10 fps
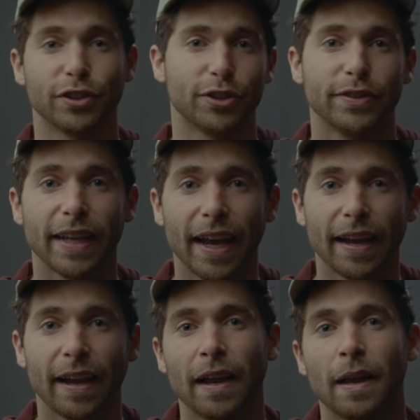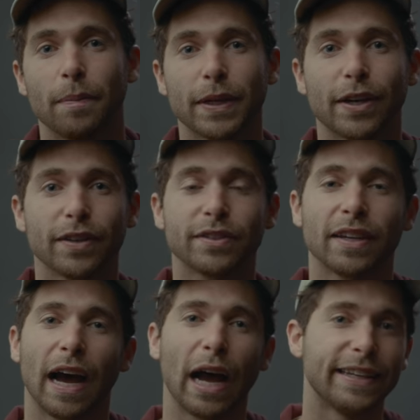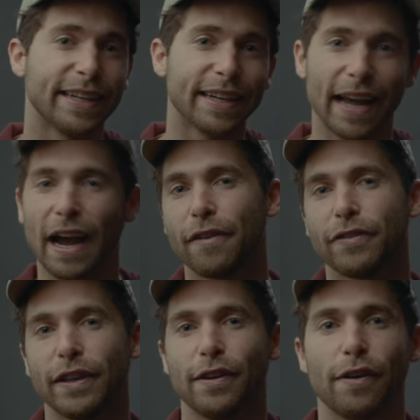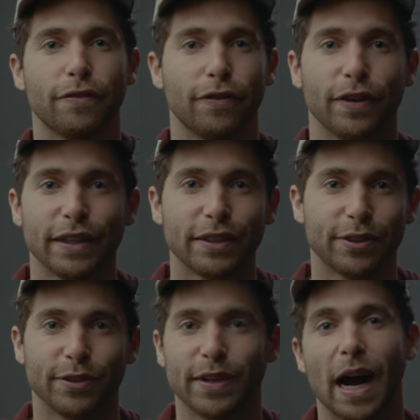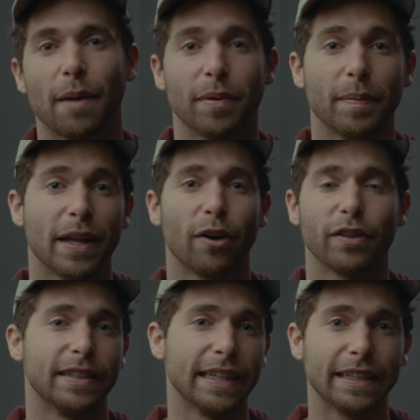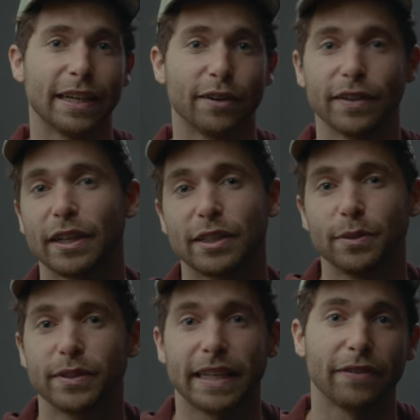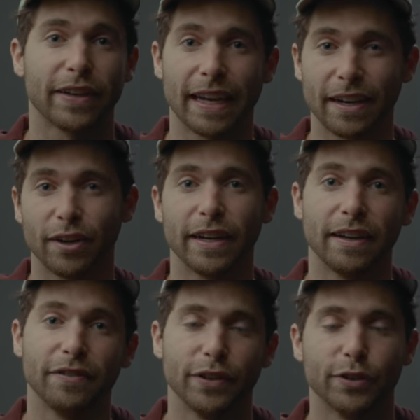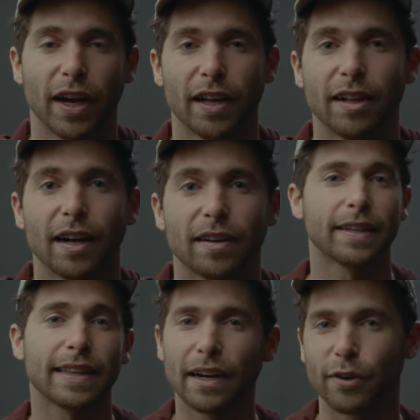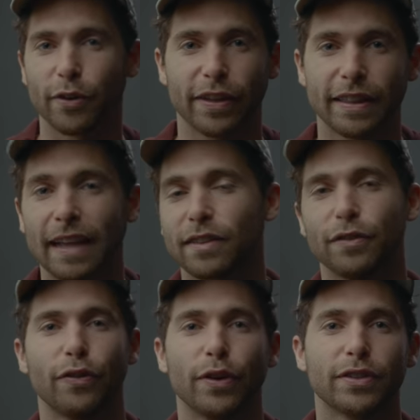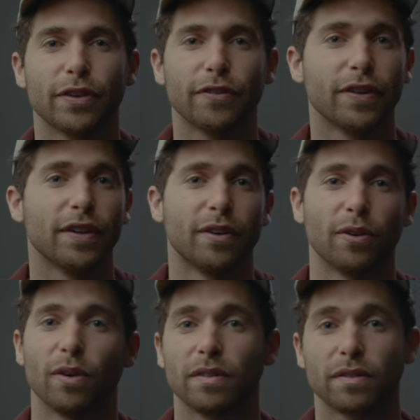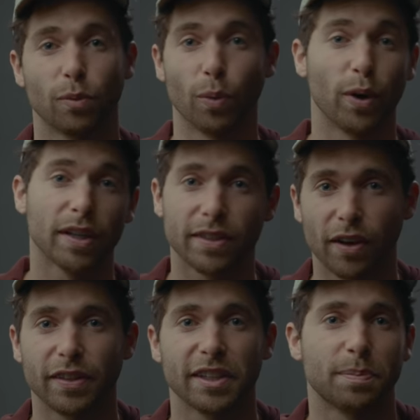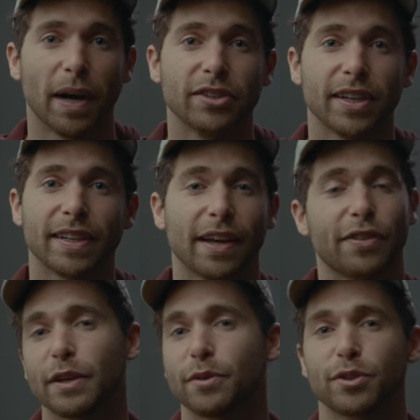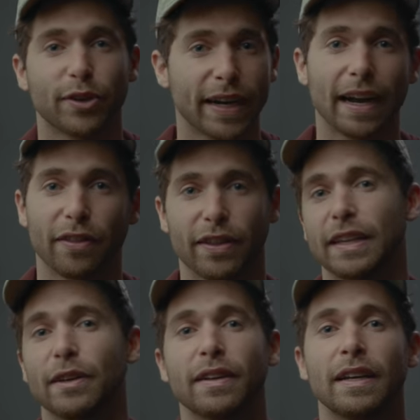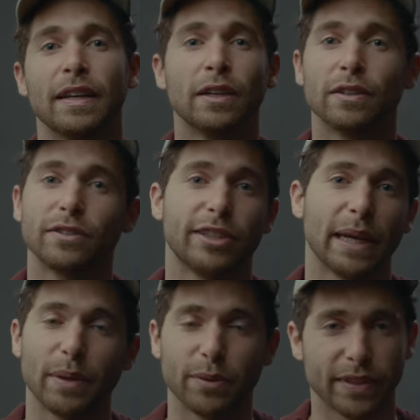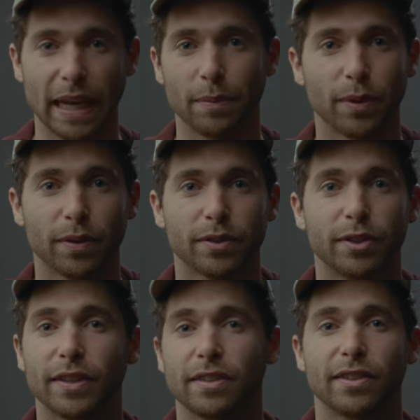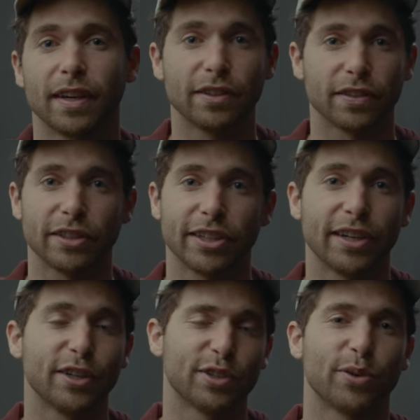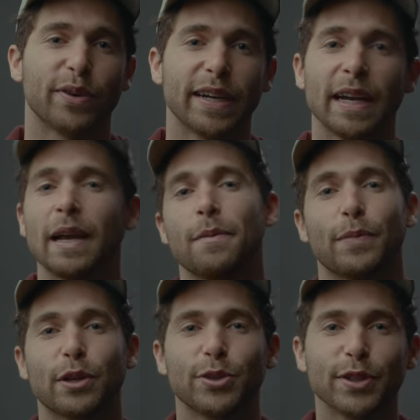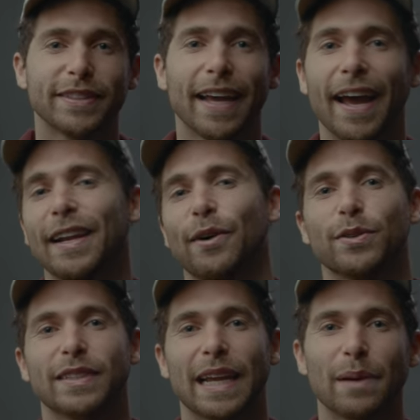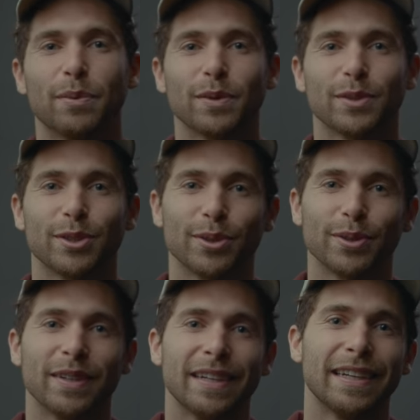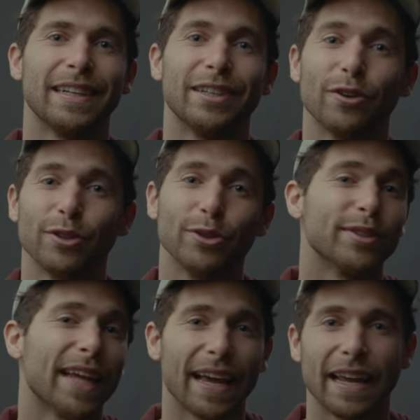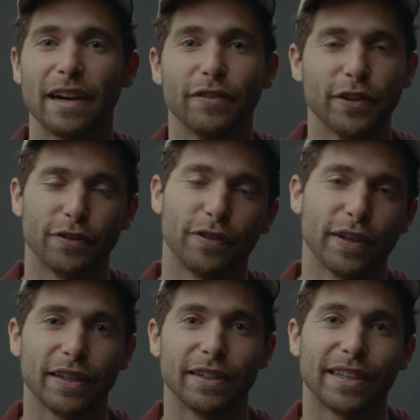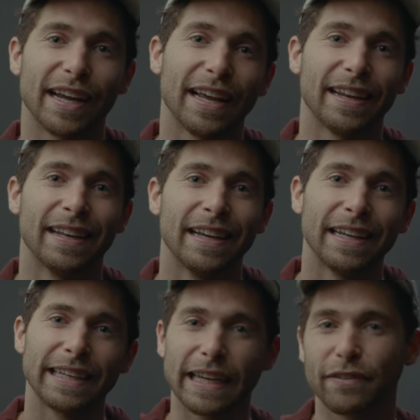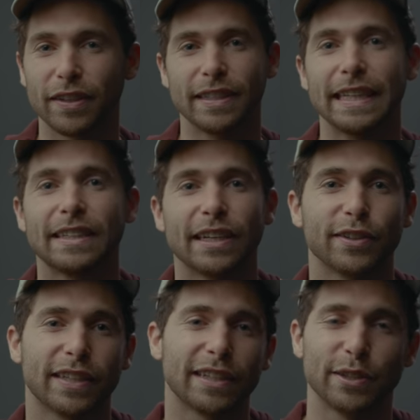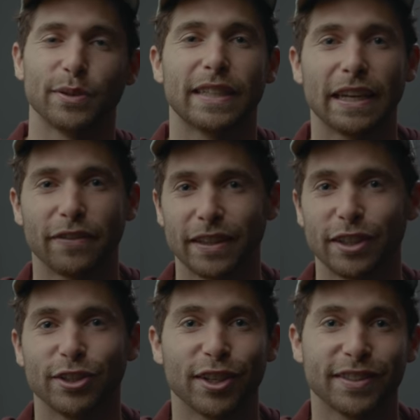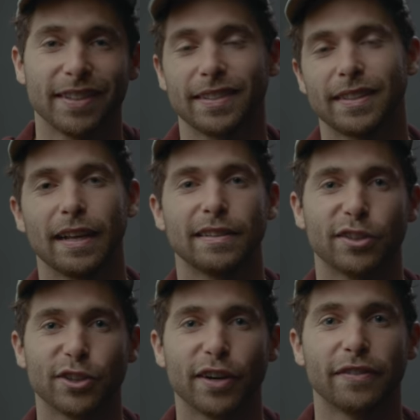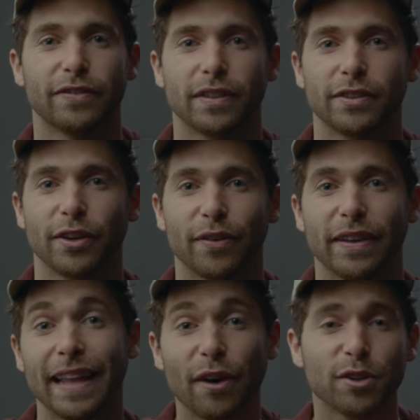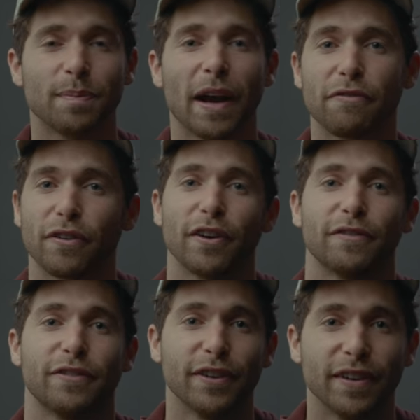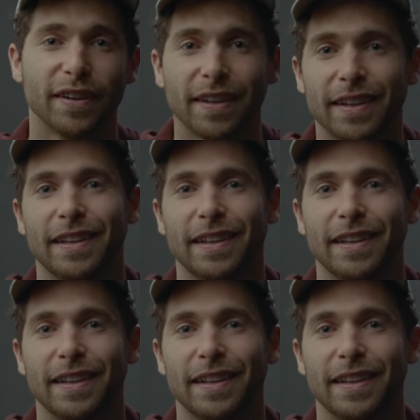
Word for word: the shoot day, because I didn't have enough footage to complement all the detail that she was giving in her interview dialogue. Not that I don't think that the voiceover worked on this project. I think it was great. I think Jamie was able to concisely share her story, but I was really sad that I wasn't able to, you know, use that interview footage and give the details that she was giving the justice that it deserved. So, and that was my fault for